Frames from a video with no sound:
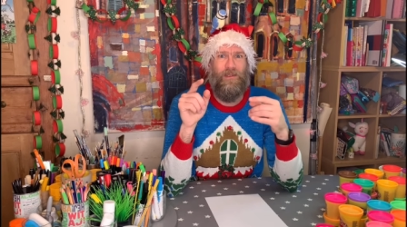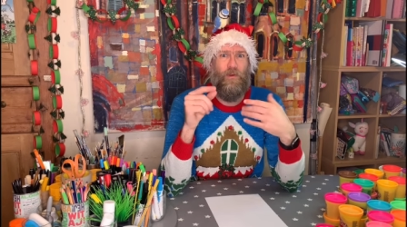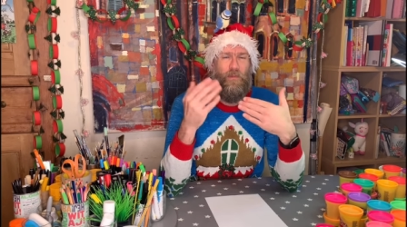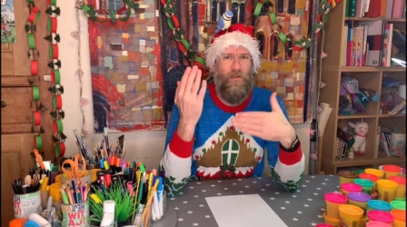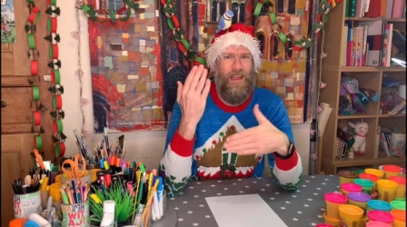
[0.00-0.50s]
We'll
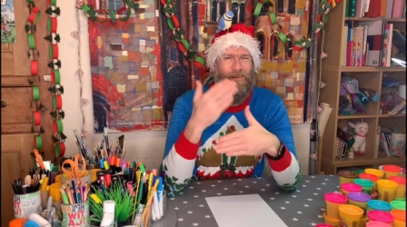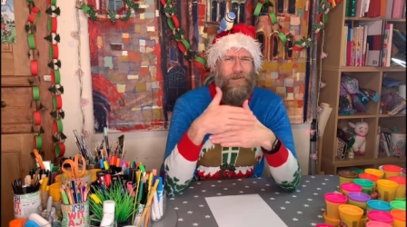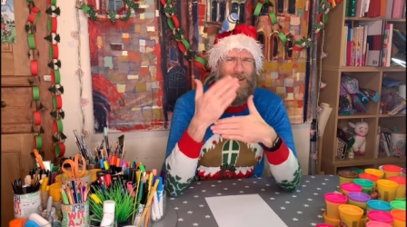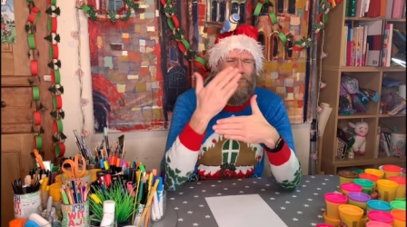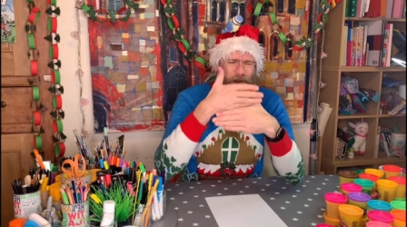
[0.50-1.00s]
put that,
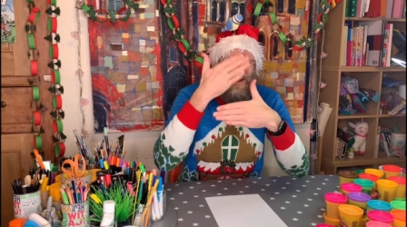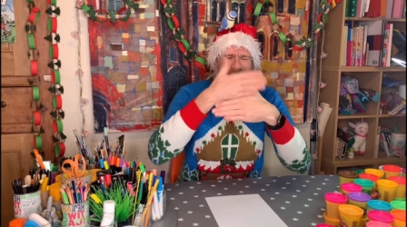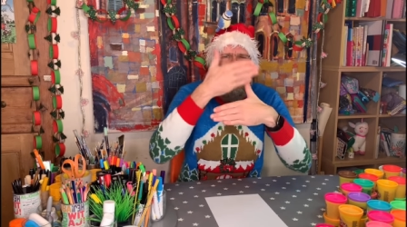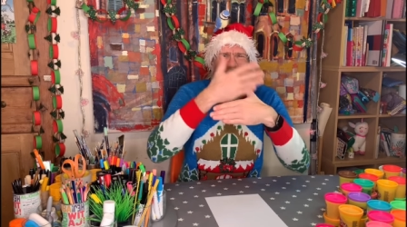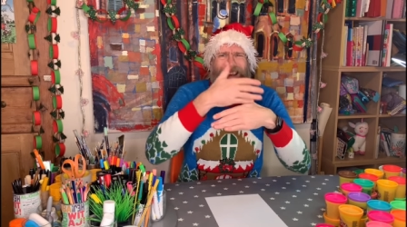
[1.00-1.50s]
we'll, we'll cut
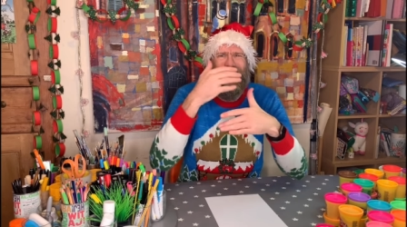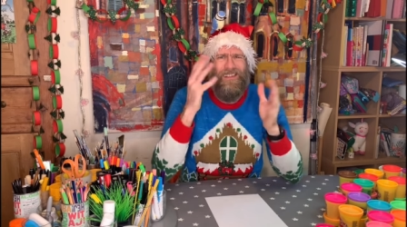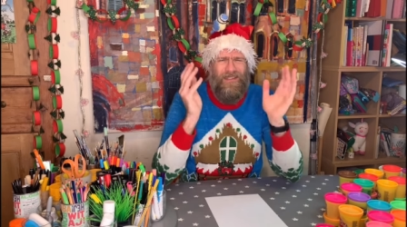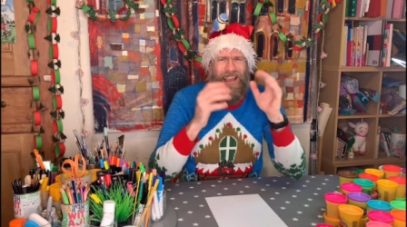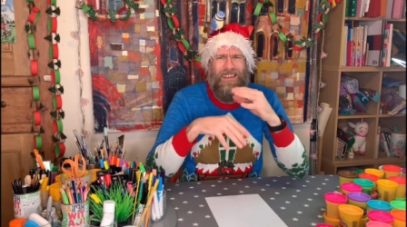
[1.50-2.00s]
that in
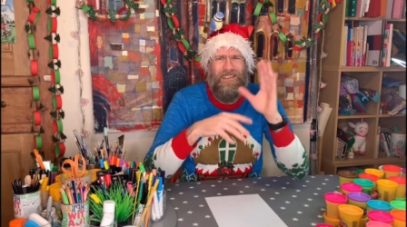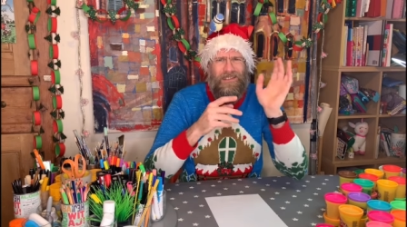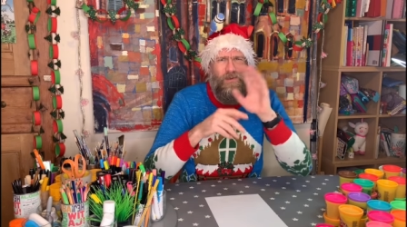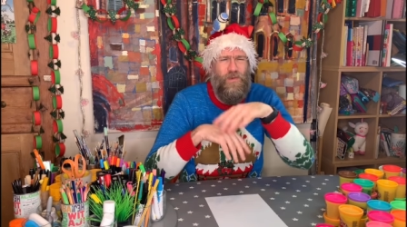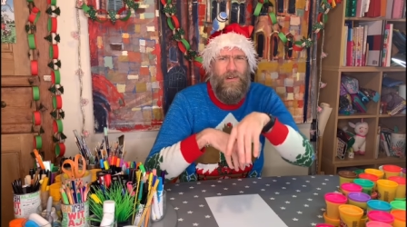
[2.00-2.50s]
in the edit.
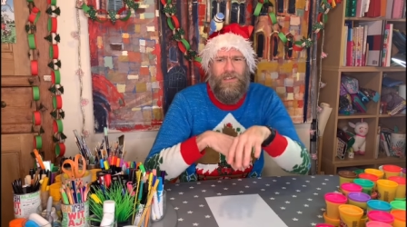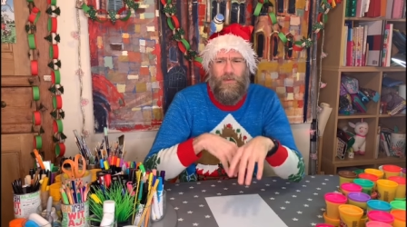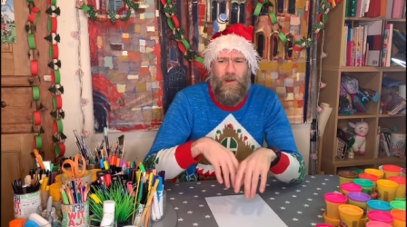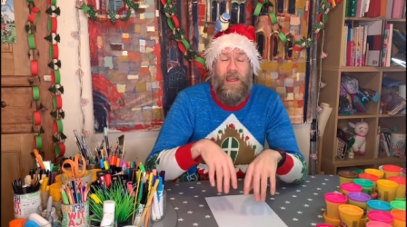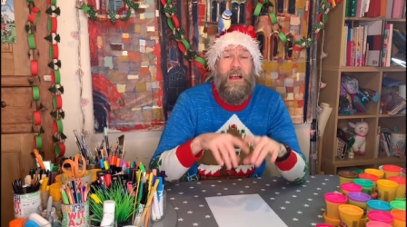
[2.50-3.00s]
Don't worry, don't
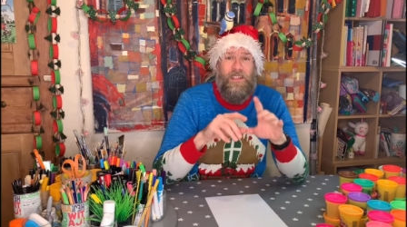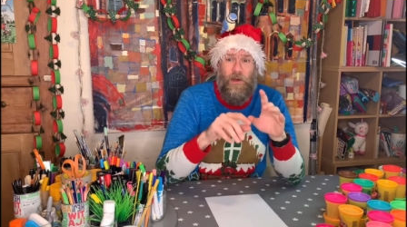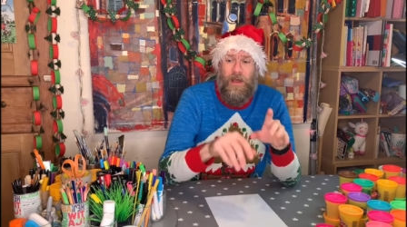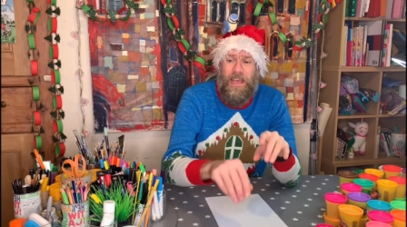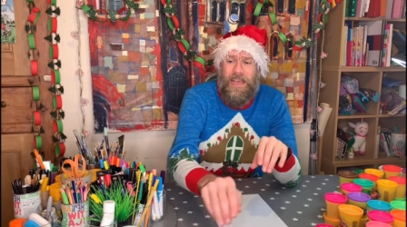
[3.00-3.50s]
worry.
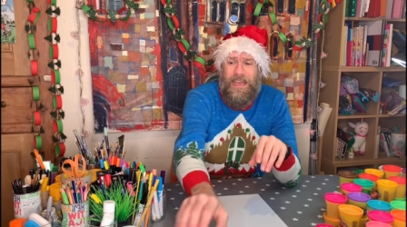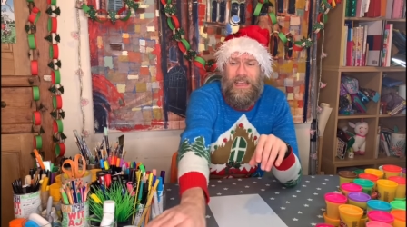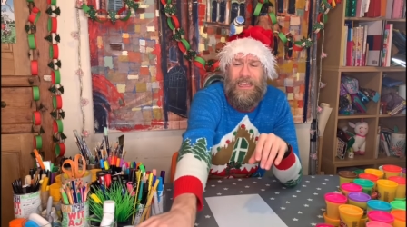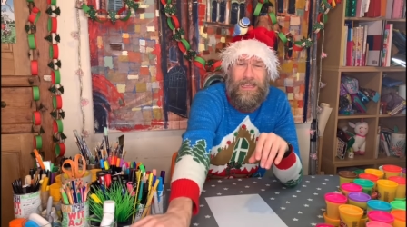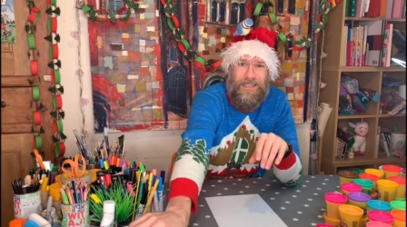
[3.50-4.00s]
So here
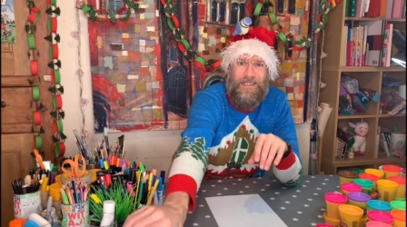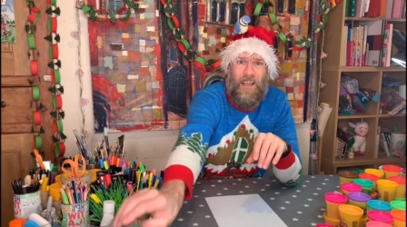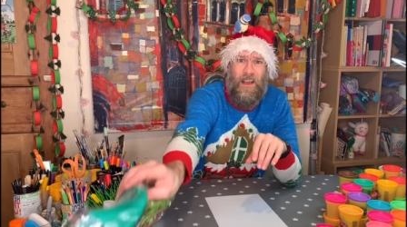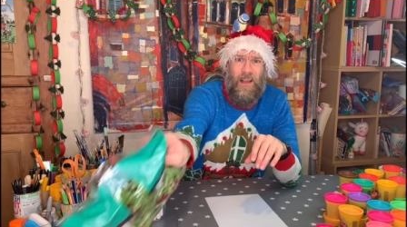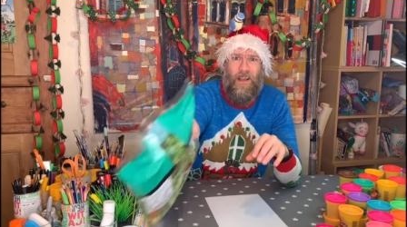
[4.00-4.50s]
is
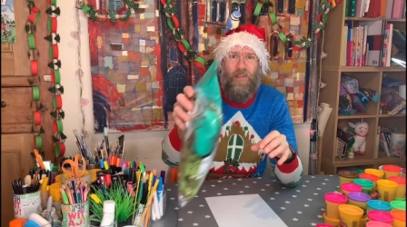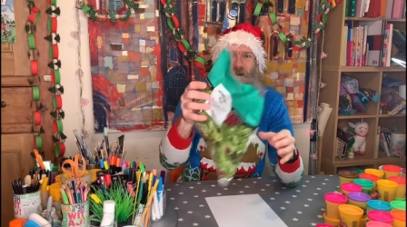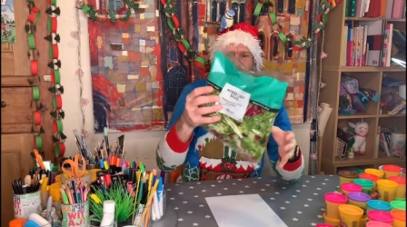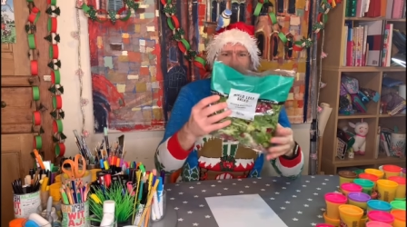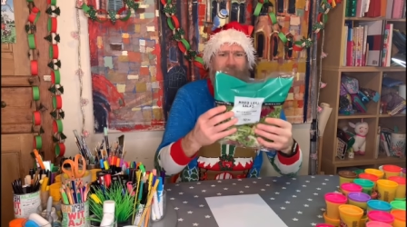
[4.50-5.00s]
the
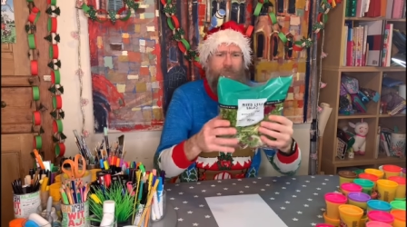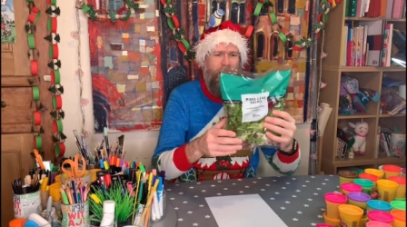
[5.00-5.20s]
mime.